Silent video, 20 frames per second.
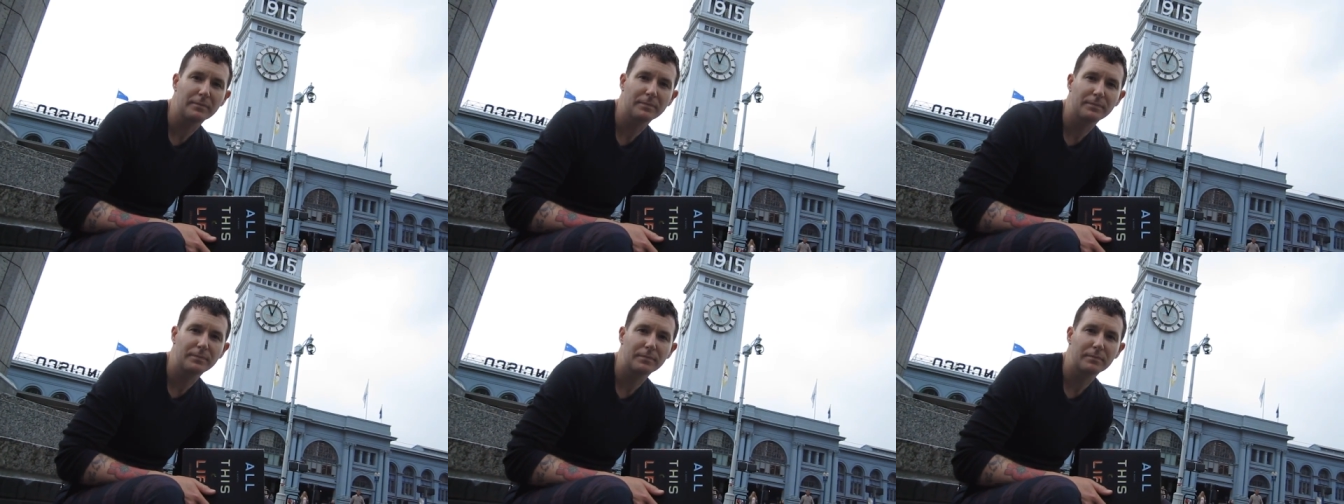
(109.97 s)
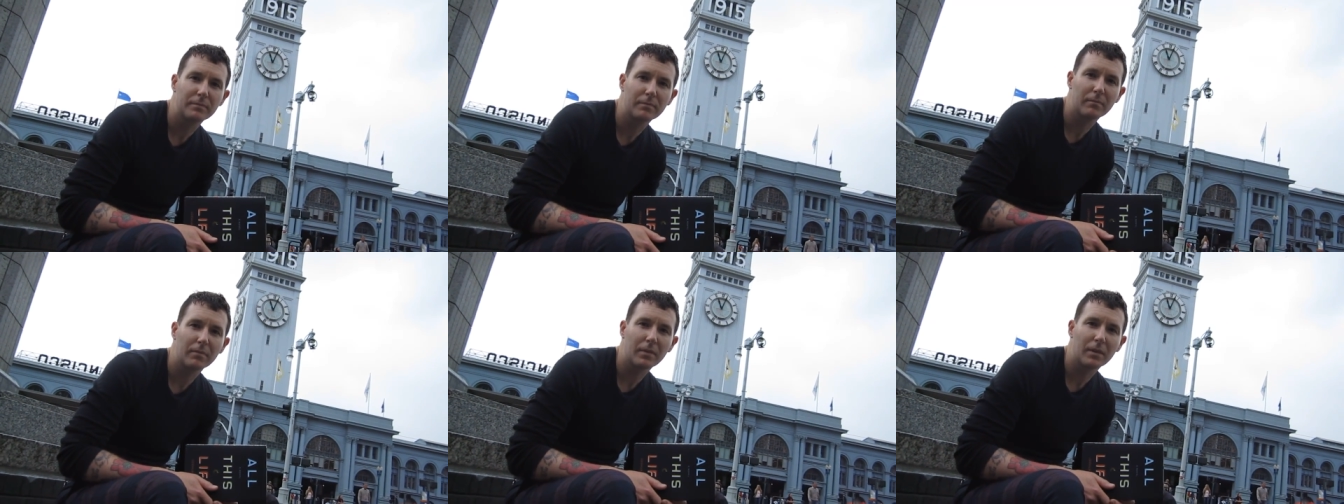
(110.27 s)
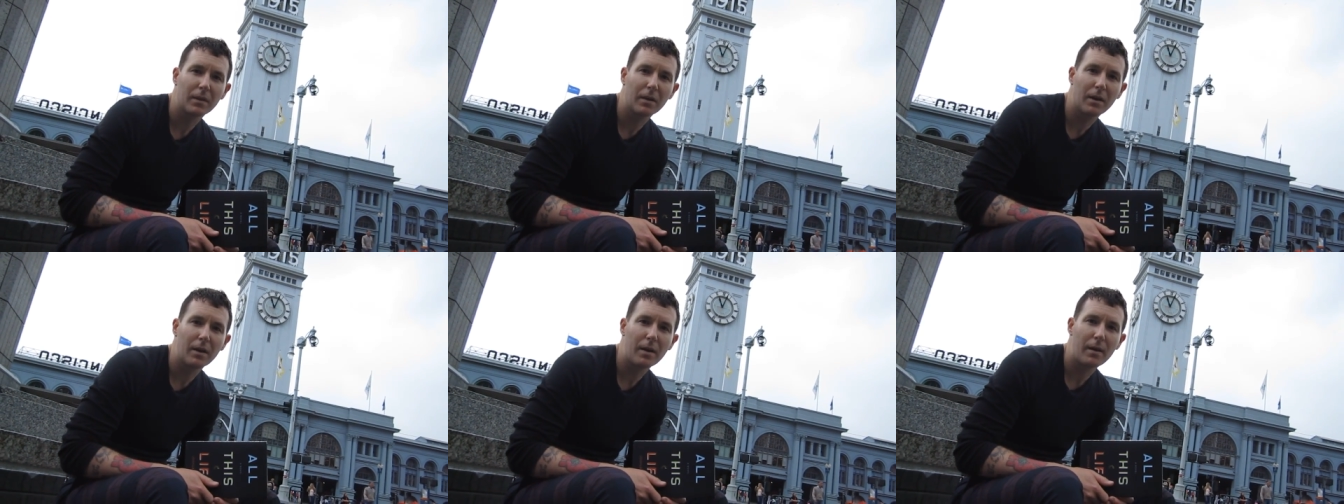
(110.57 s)
So
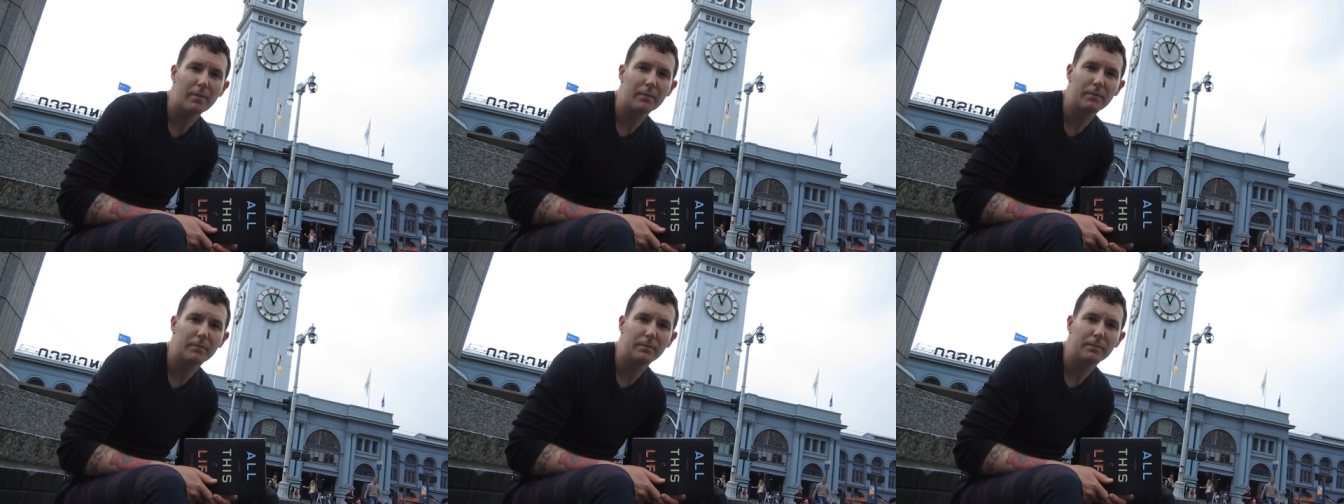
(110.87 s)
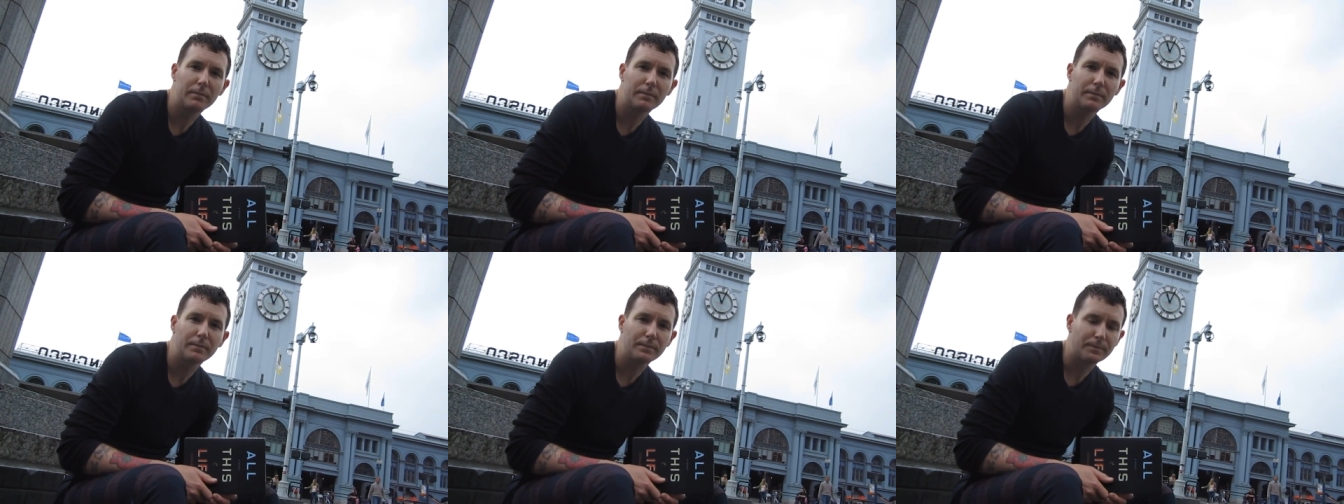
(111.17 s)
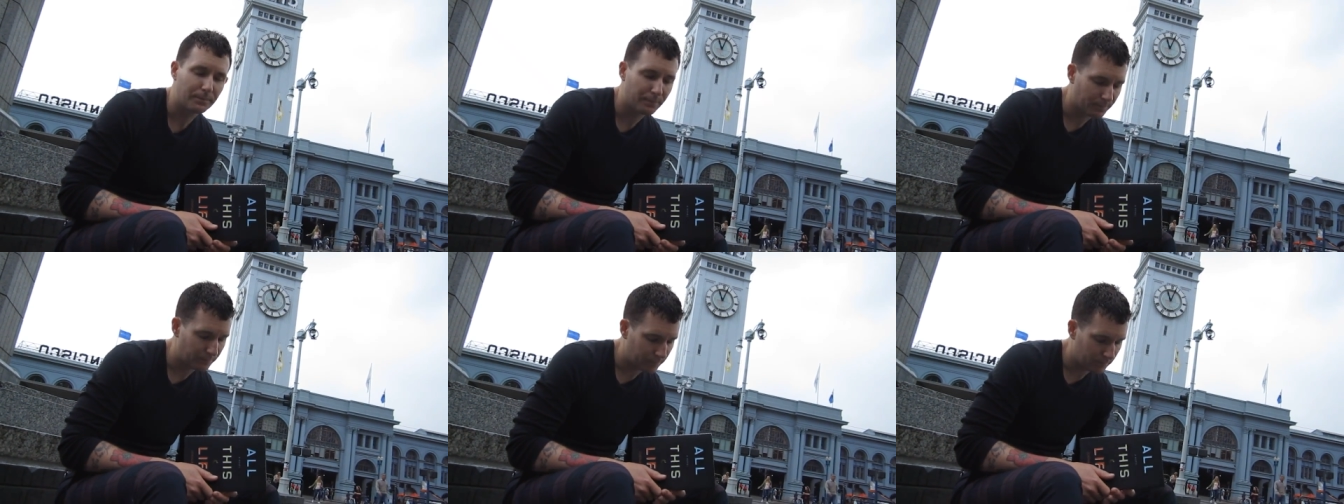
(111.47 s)
Josh's new book is
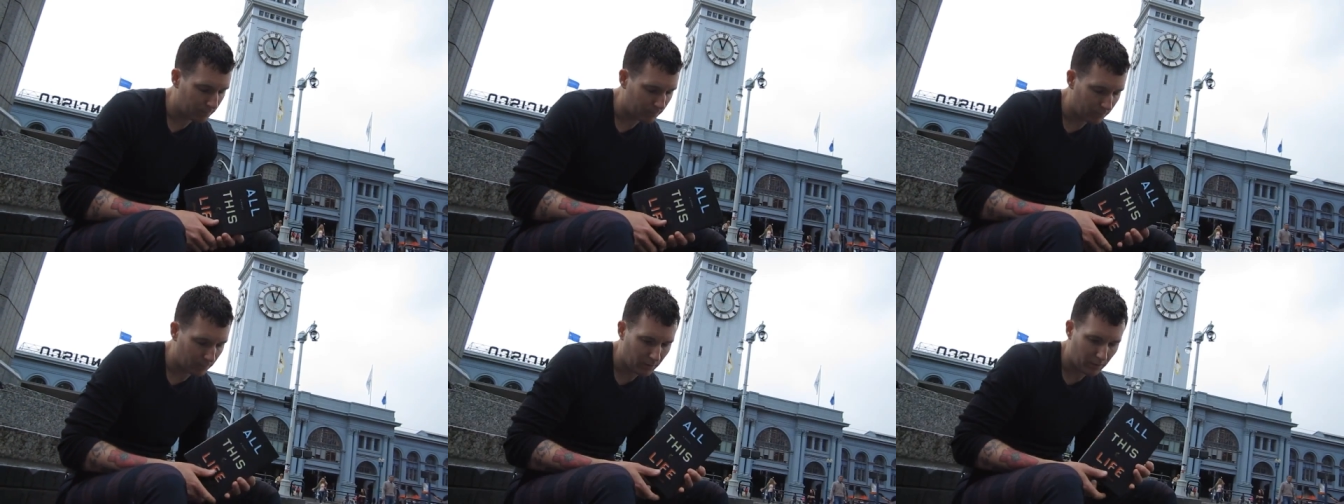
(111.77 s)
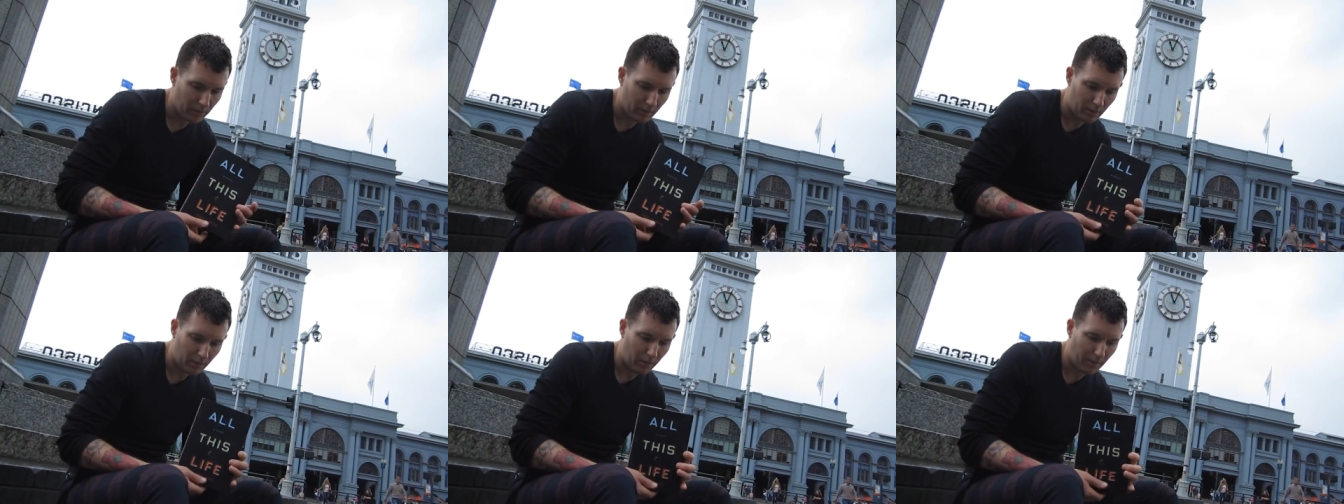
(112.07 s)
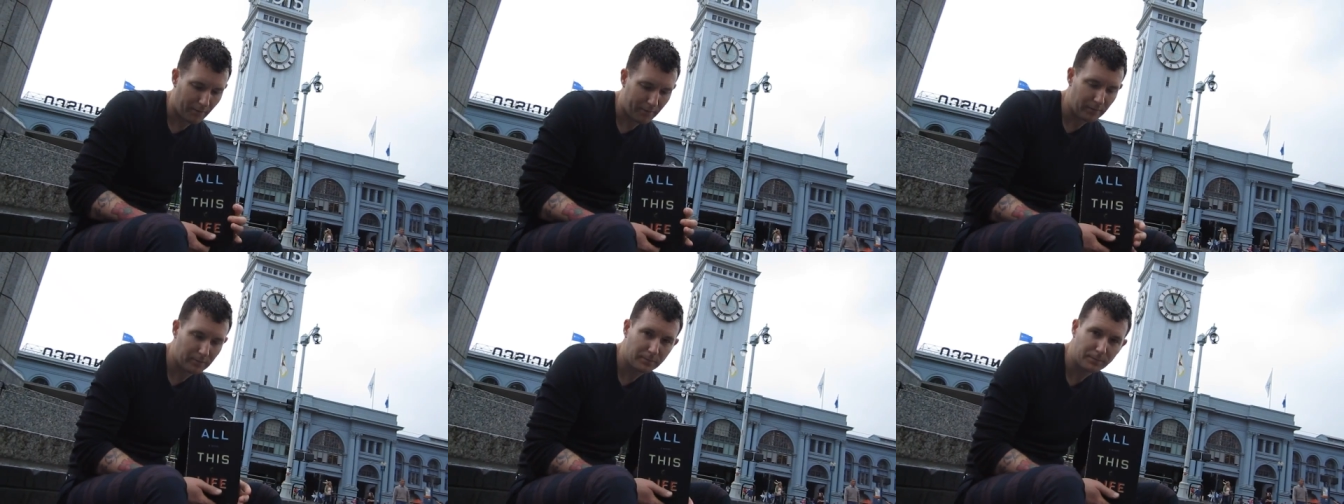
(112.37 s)
All This
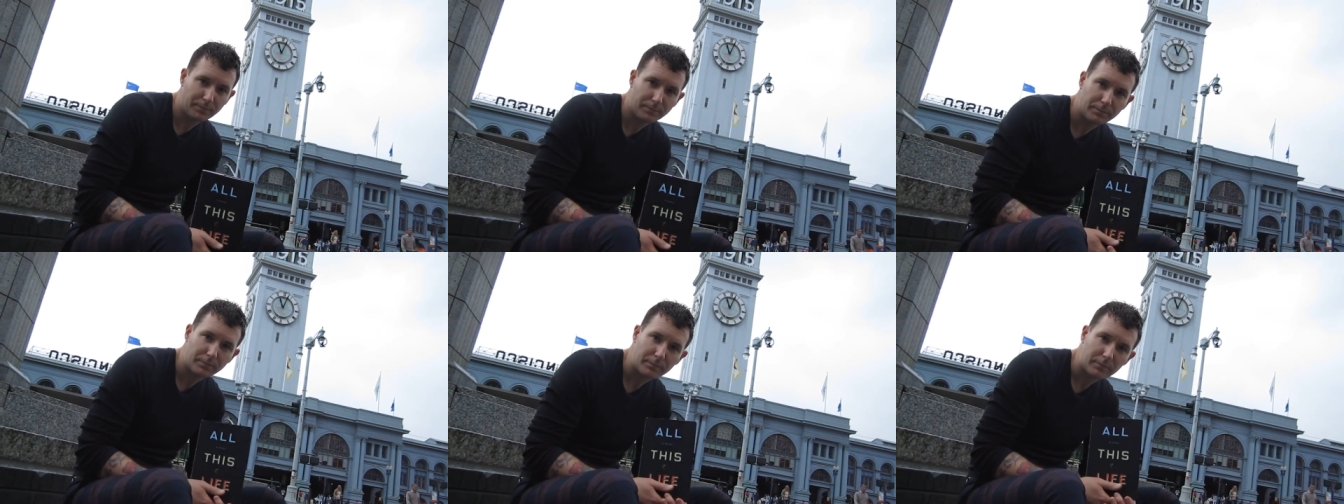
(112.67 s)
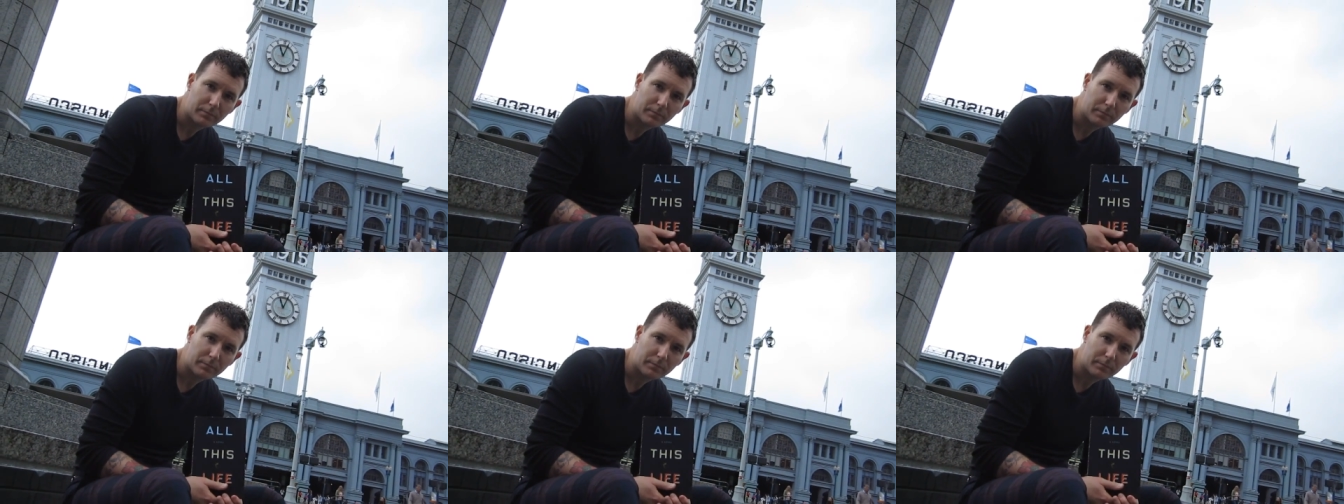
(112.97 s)
Life,